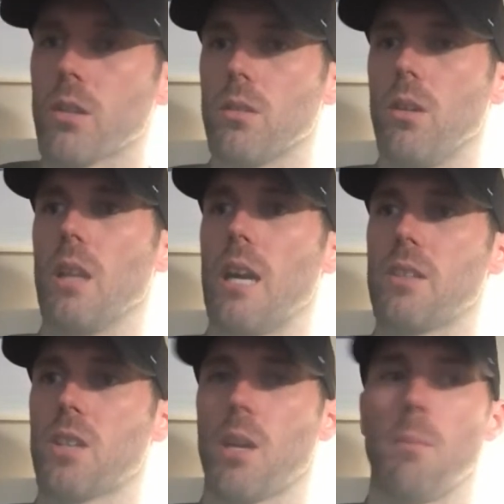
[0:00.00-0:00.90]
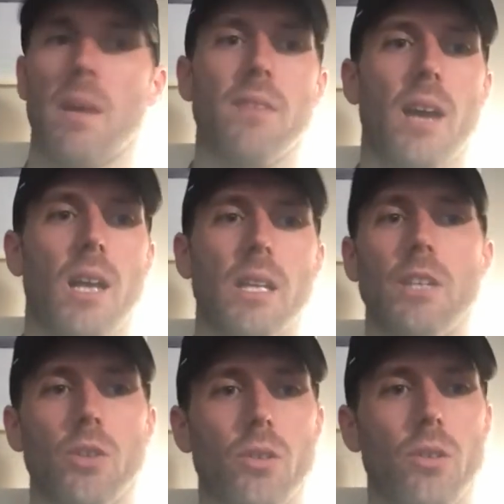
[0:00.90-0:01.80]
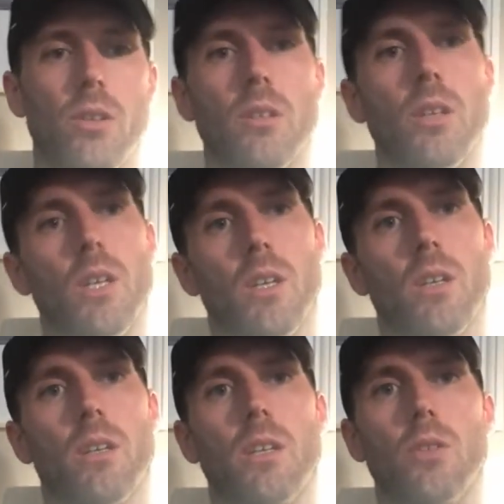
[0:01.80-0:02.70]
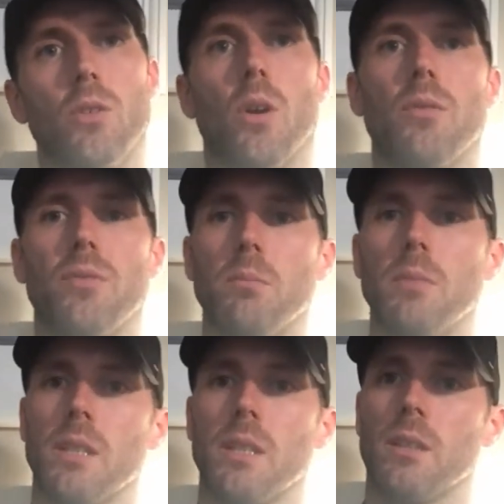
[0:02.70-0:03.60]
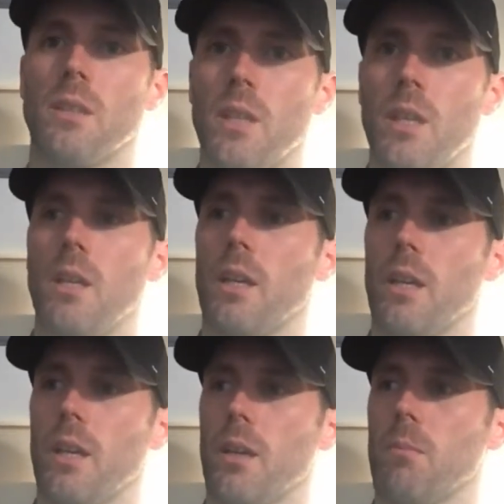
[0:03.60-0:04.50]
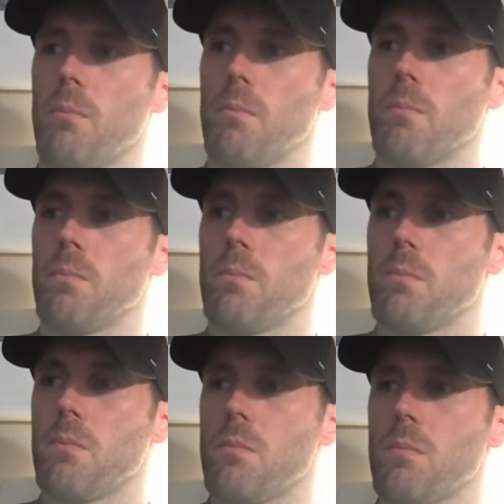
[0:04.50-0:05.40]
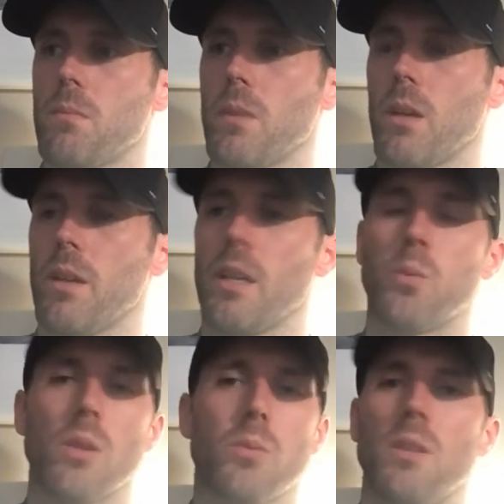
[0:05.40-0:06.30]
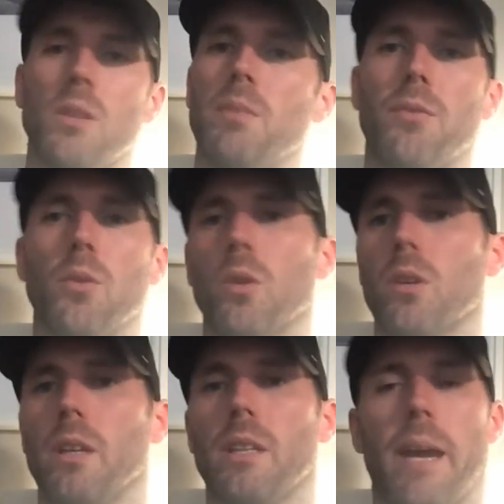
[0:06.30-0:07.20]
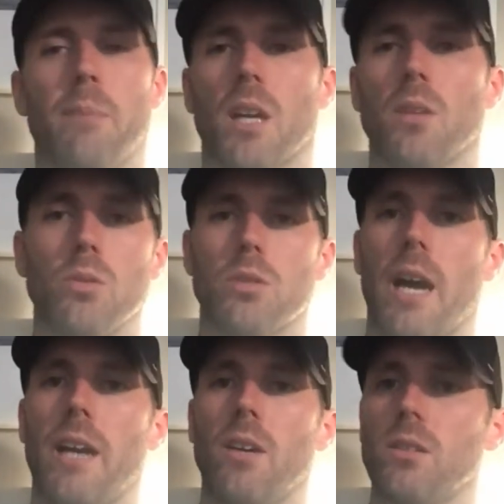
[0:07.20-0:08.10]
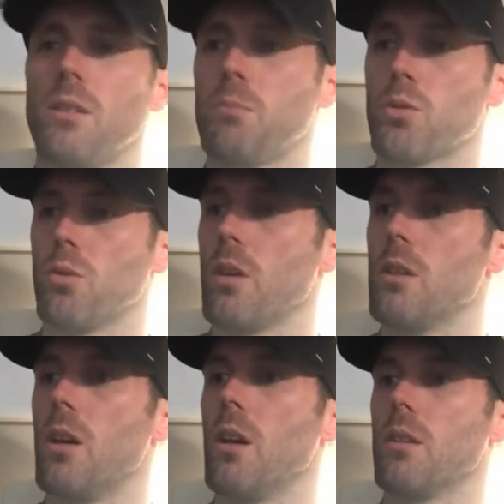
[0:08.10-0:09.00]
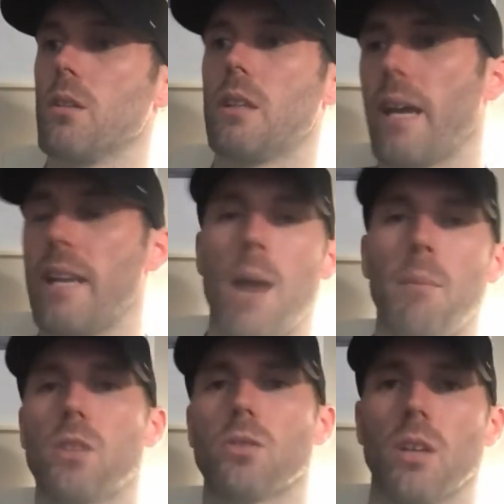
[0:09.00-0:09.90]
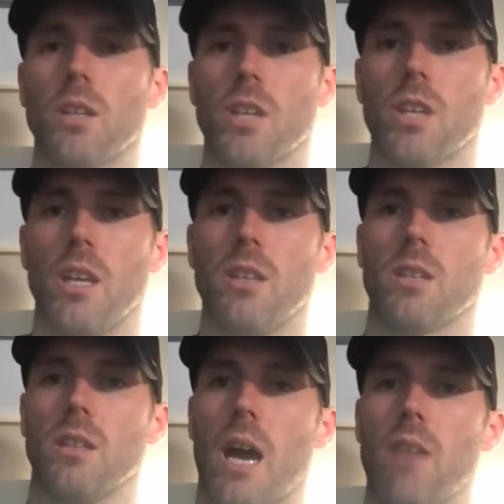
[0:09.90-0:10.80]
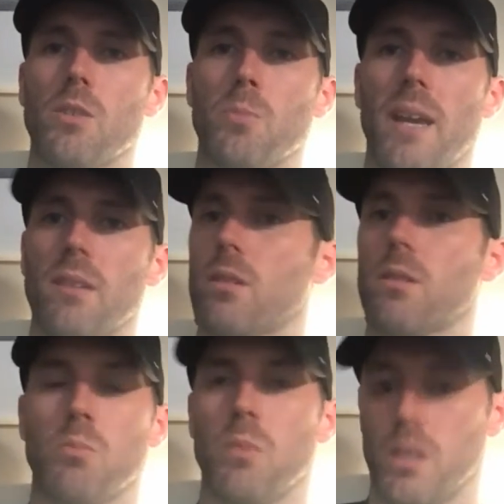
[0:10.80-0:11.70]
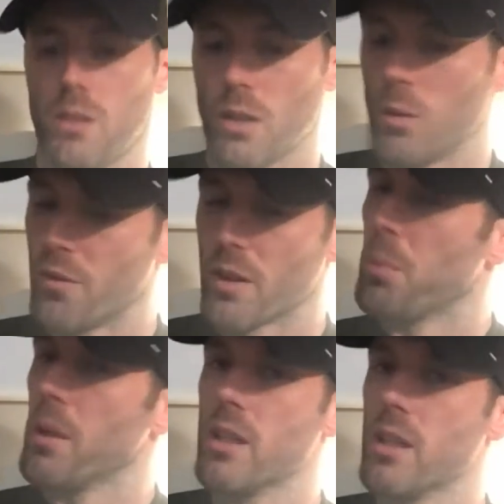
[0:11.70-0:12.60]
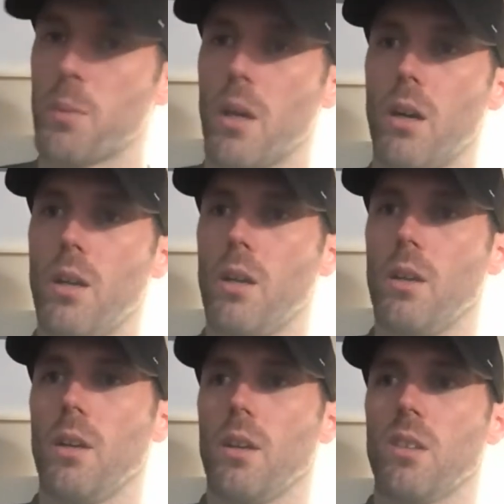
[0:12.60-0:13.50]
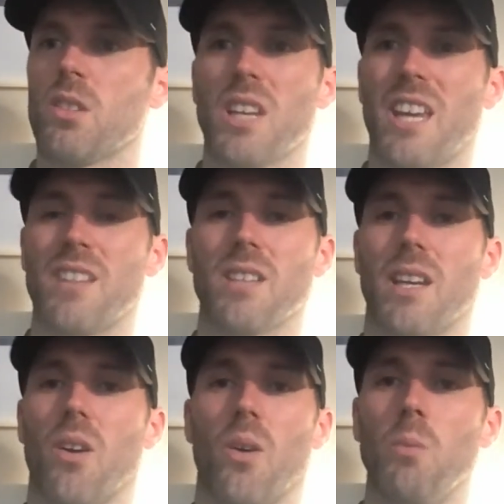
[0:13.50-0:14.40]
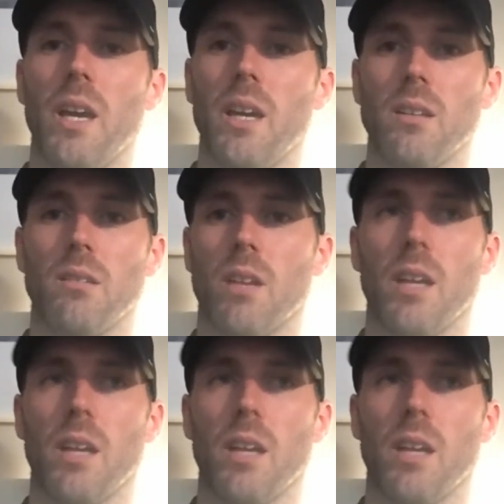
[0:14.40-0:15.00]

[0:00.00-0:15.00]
of lads came in that Hilly knew, and he knew of them, and either he'd worked for them before or he'd kept a close eye on them. So a lot of the dynamic sort of changed in that respect with the turnover of players. But it's just a case of get on with it, and right,